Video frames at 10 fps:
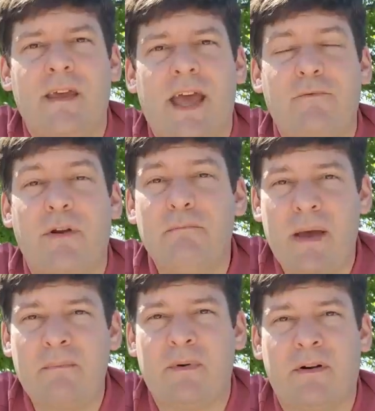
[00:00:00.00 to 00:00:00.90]
and
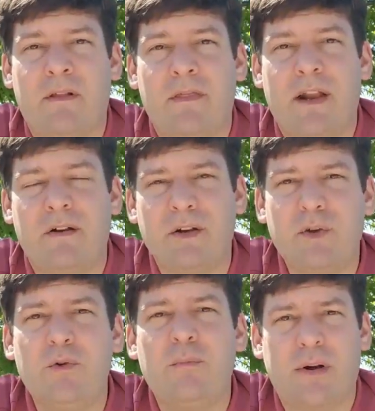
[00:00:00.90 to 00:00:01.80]
remember their
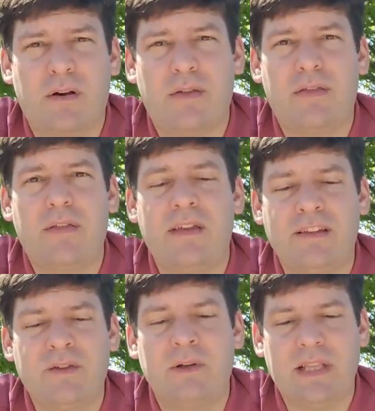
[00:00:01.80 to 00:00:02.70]
new birth
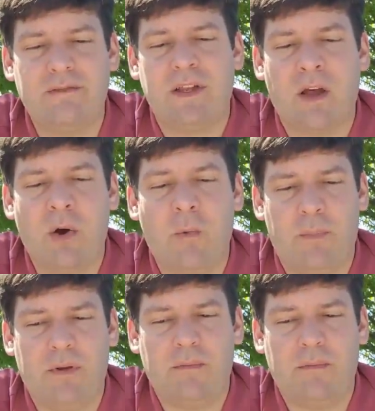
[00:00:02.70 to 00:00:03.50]
into a living hope.